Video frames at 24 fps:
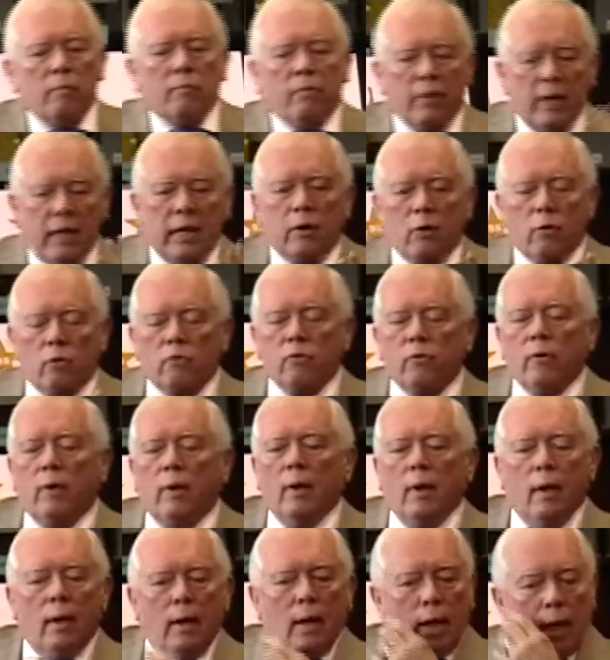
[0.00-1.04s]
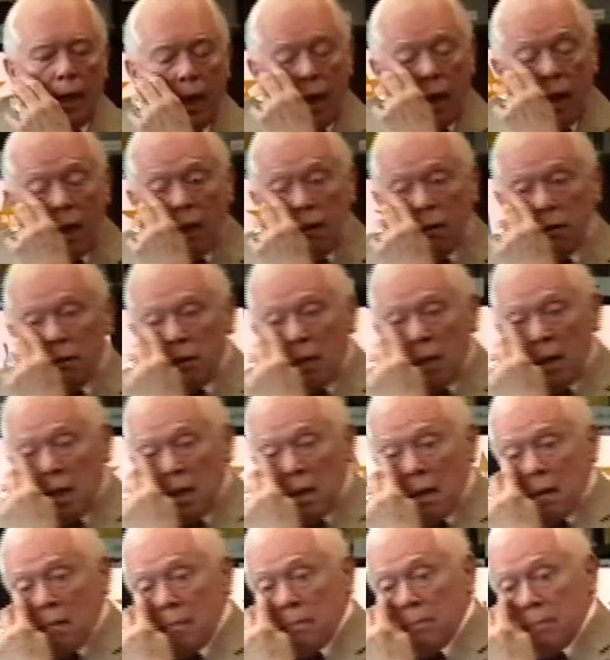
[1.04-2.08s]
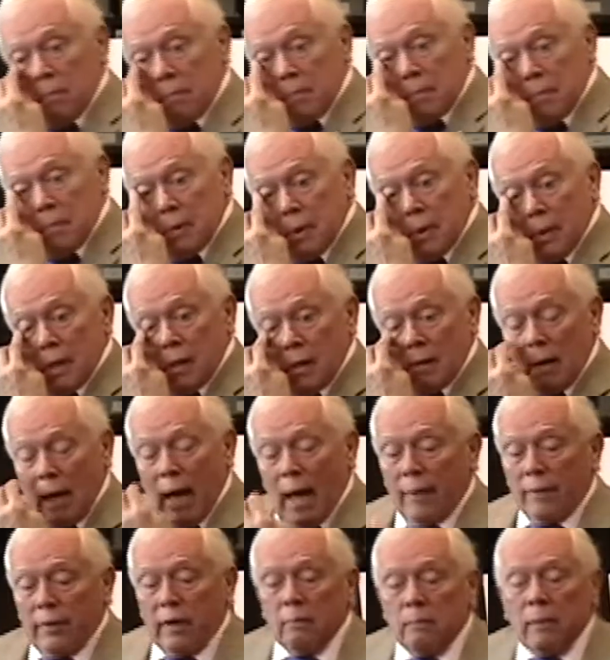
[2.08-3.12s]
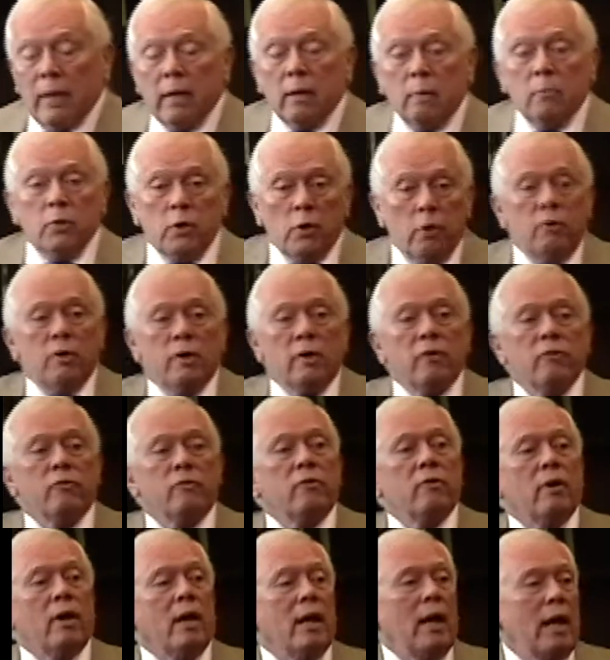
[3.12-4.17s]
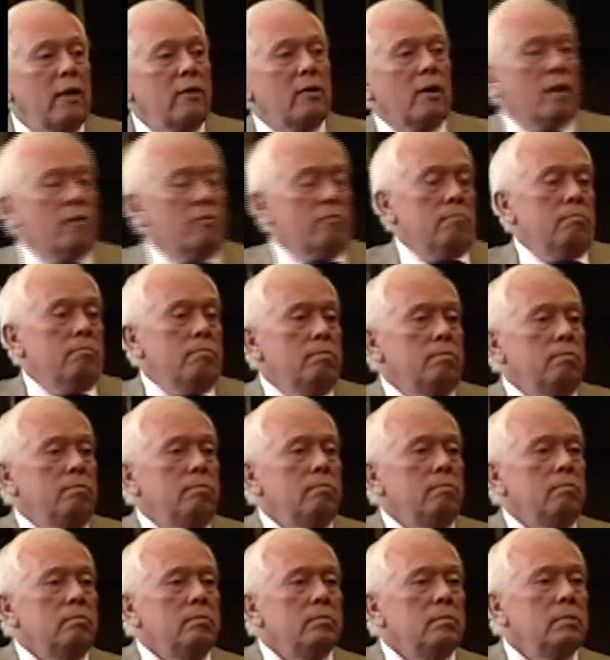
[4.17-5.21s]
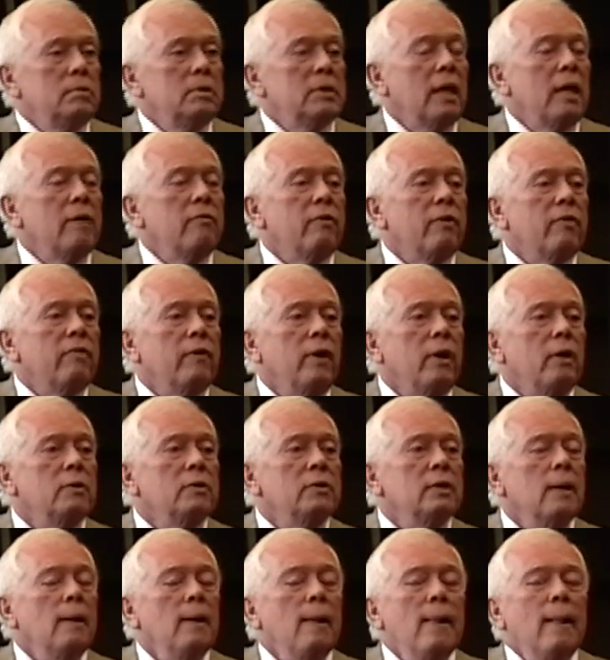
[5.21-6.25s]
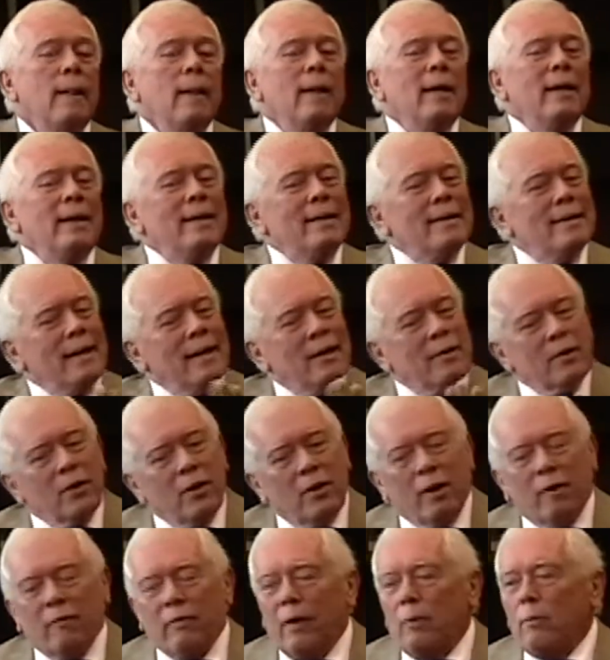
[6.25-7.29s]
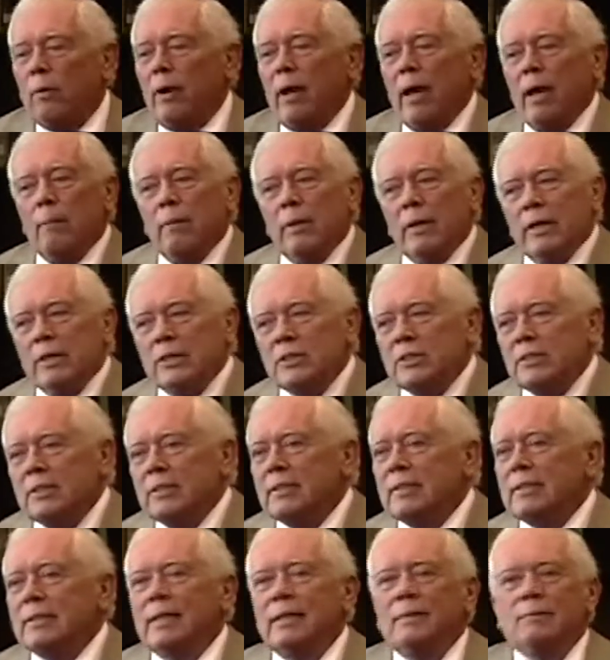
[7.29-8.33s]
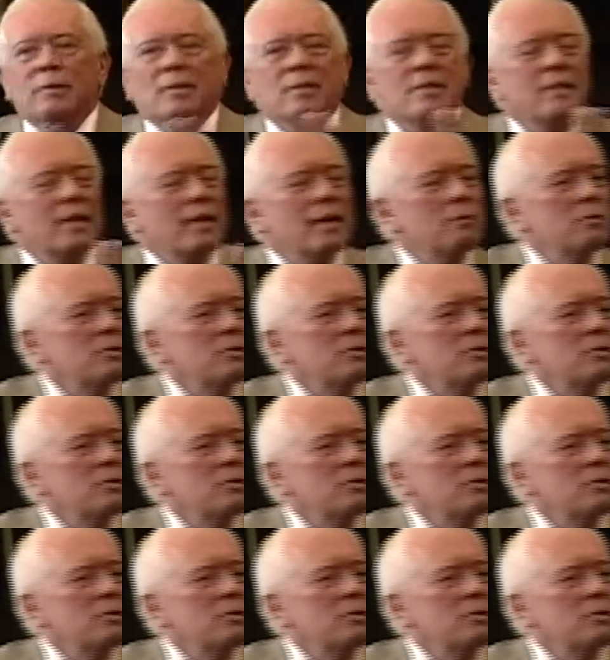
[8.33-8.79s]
thinkers, and um, I think made them unionists and anti-slavery folks. Now, you know, they weren't abolitionists, they weren't saying